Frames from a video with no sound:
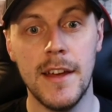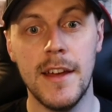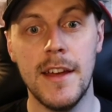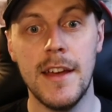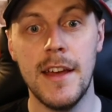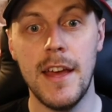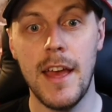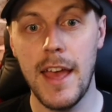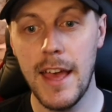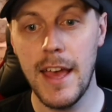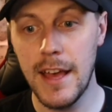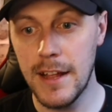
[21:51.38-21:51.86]

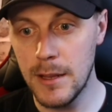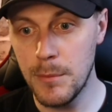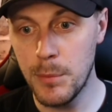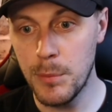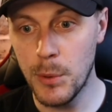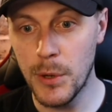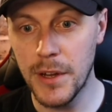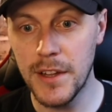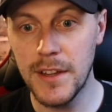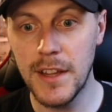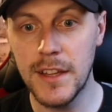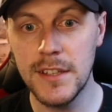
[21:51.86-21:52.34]

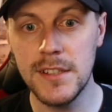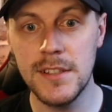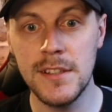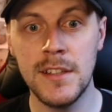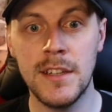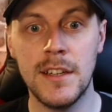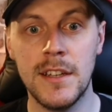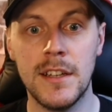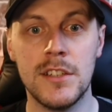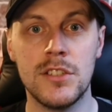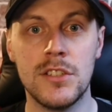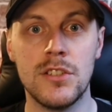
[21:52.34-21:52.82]
anybody listening to
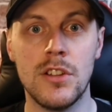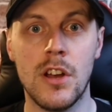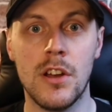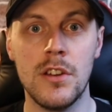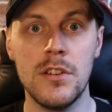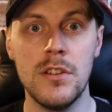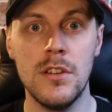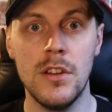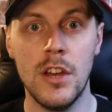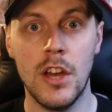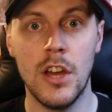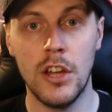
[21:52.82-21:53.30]
this now,
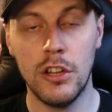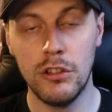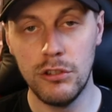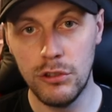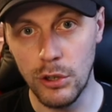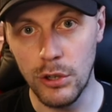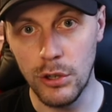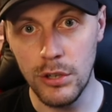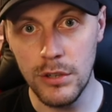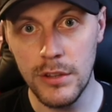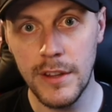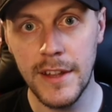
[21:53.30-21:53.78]

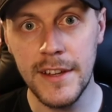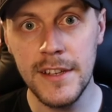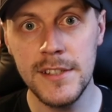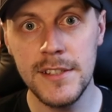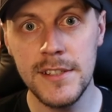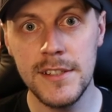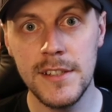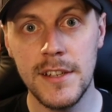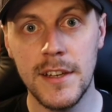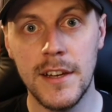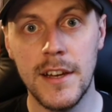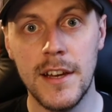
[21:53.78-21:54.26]
do
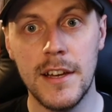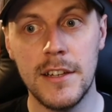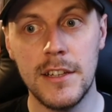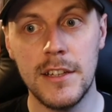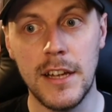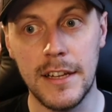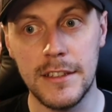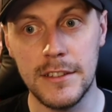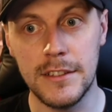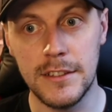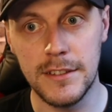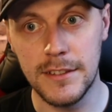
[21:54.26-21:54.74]
this,
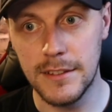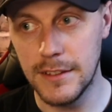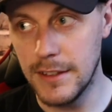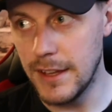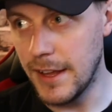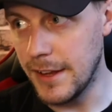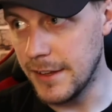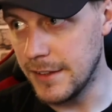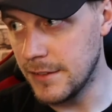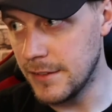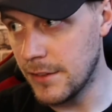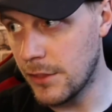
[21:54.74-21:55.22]
and
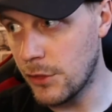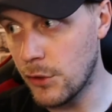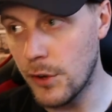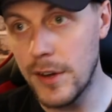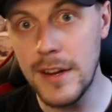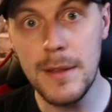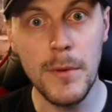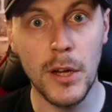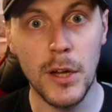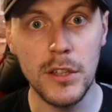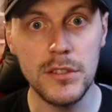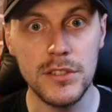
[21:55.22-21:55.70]
in 3
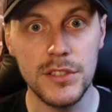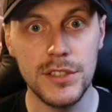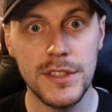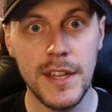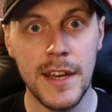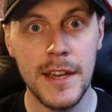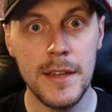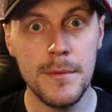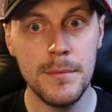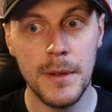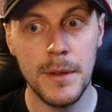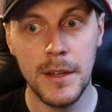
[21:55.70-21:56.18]
months'
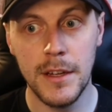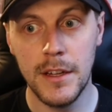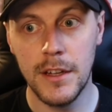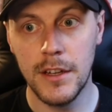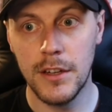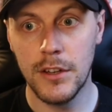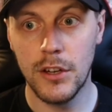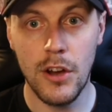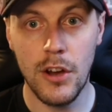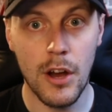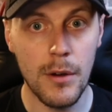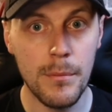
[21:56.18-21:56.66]
time,
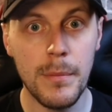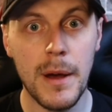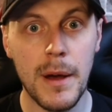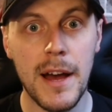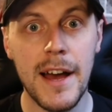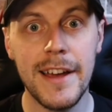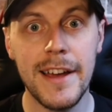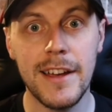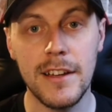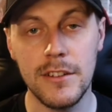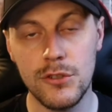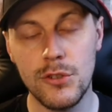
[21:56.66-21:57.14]
come
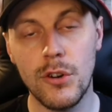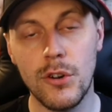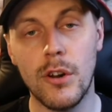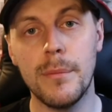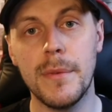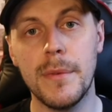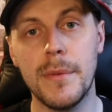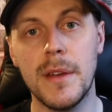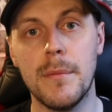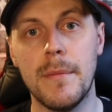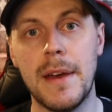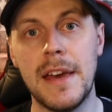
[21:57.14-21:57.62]
back and drop
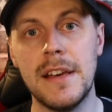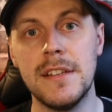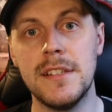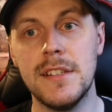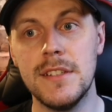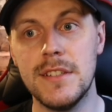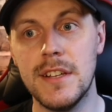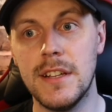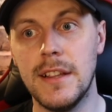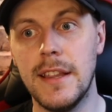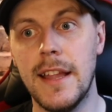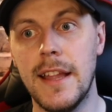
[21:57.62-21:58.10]
me a message
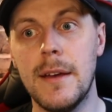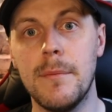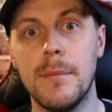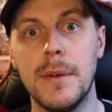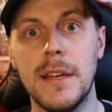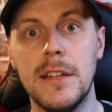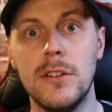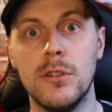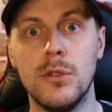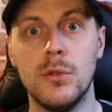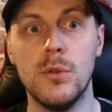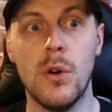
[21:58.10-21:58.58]
and let me
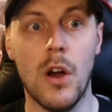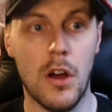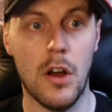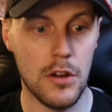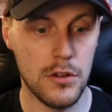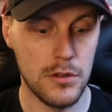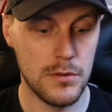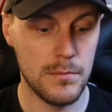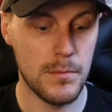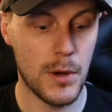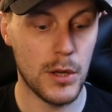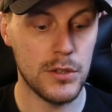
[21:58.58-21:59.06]
know how
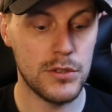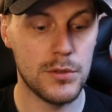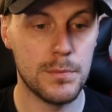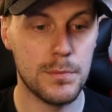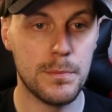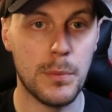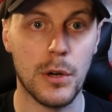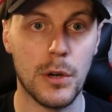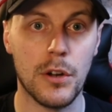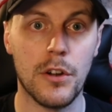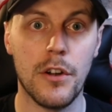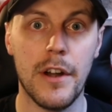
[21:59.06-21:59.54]
much
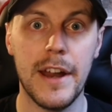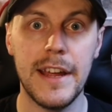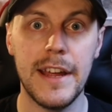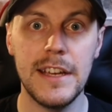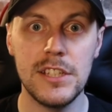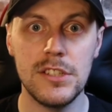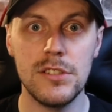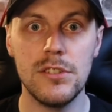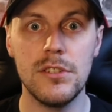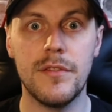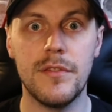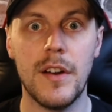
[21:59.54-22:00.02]

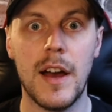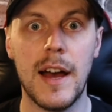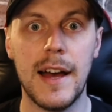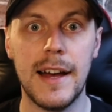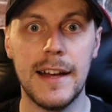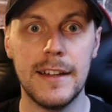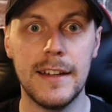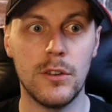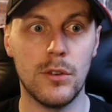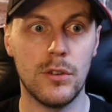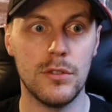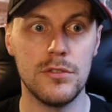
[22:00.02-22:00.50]
progression you've
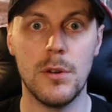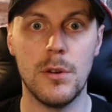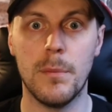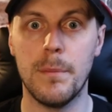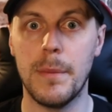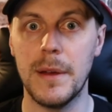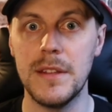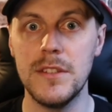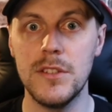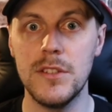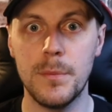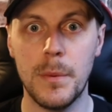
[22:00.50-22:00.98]
had on your
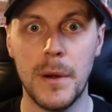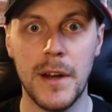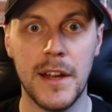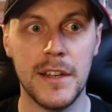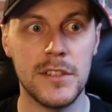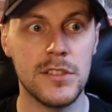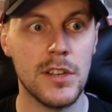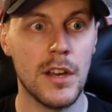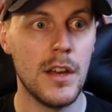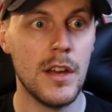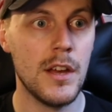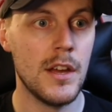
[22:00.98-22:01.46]
bench
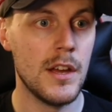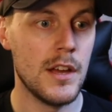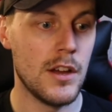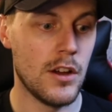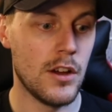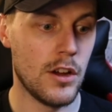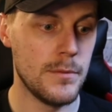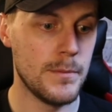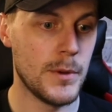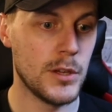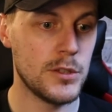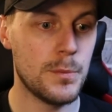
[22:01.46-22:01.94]
press, how
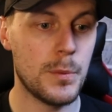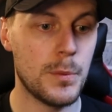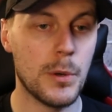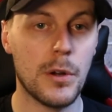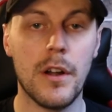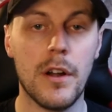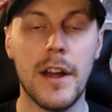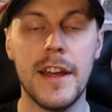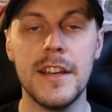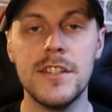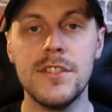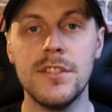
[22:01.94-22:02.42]
much
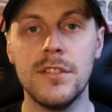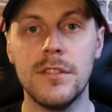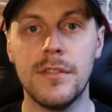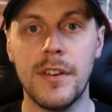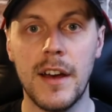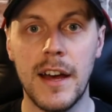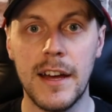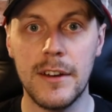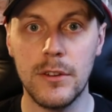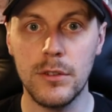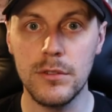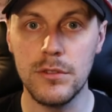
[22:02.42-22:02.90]
progression you've
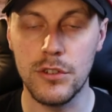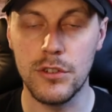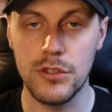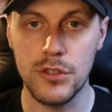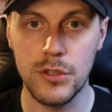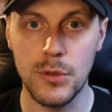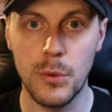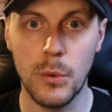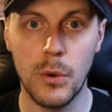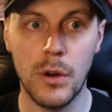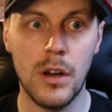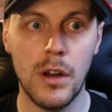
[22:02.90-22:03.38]
had on your
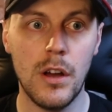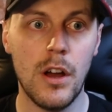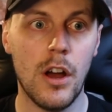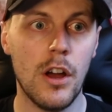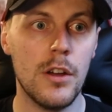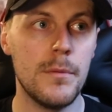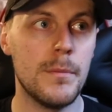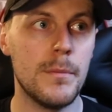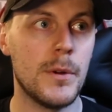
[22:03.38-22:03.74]
squat, how much